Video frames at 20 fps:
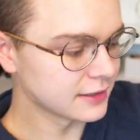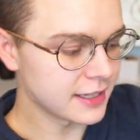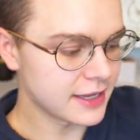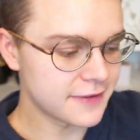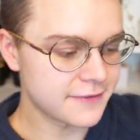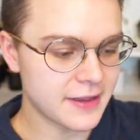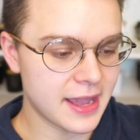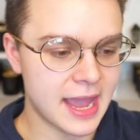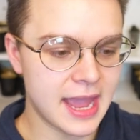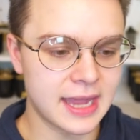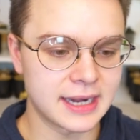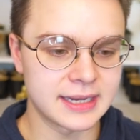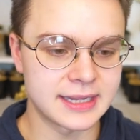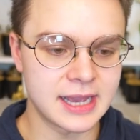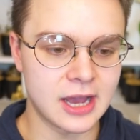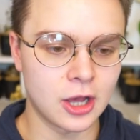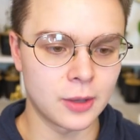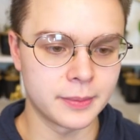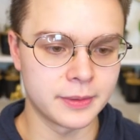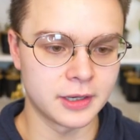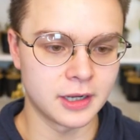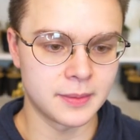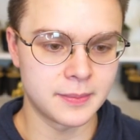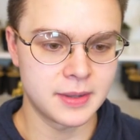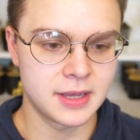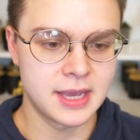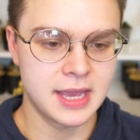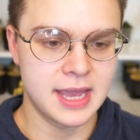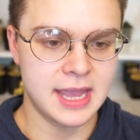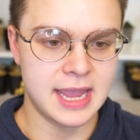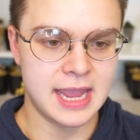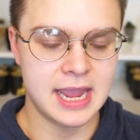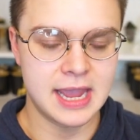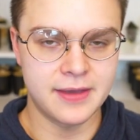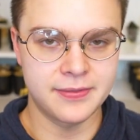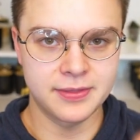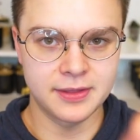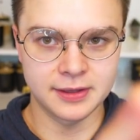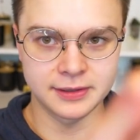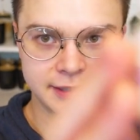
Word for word: leaf and galbanum. And the